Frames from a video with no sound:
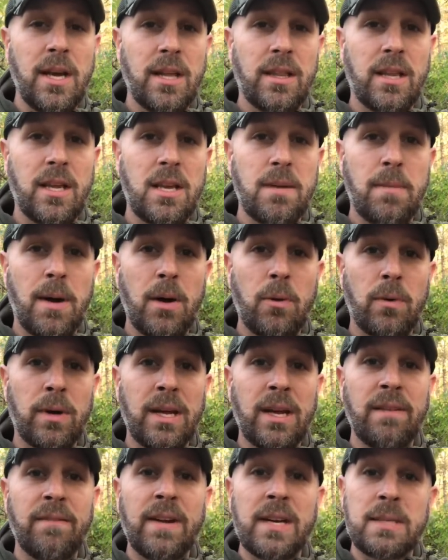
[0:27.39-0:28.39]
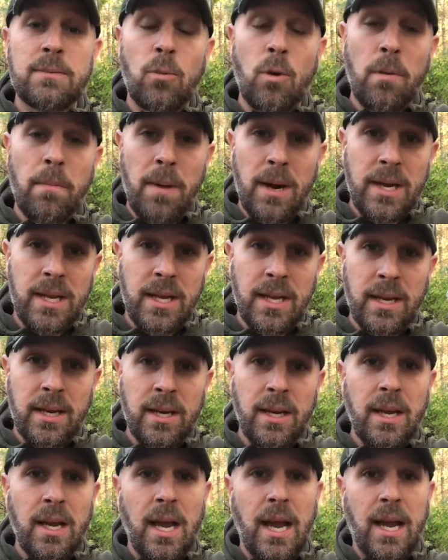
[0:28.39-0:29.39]
that you might want to invest more money
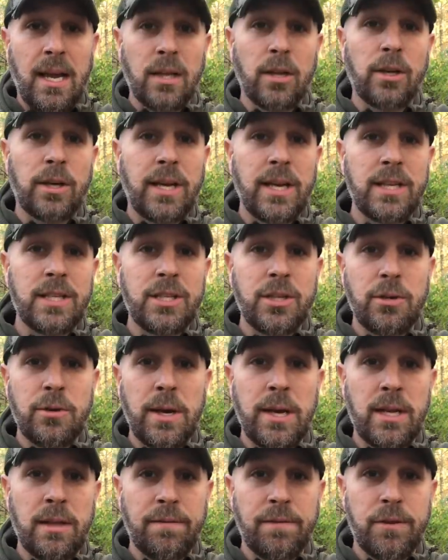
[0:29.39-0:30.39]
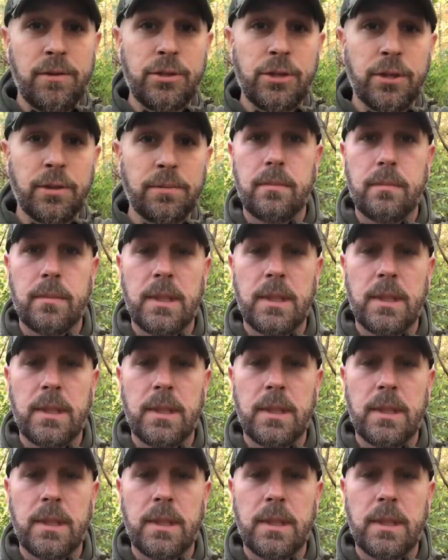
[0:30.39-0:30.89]
in and look into in the future.